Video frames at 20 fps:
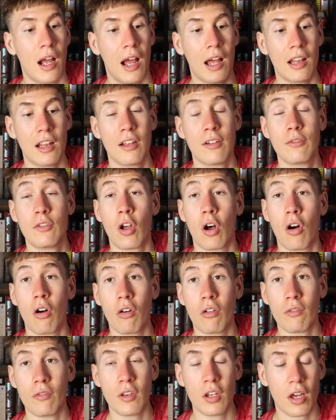I loved
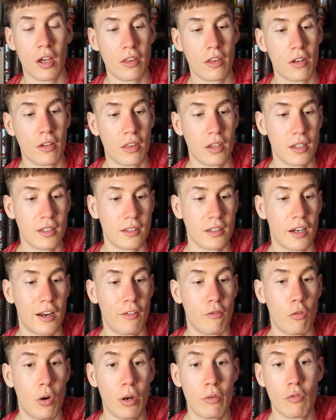all the other things that
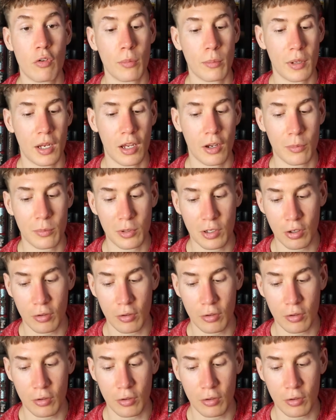I've read from Naomi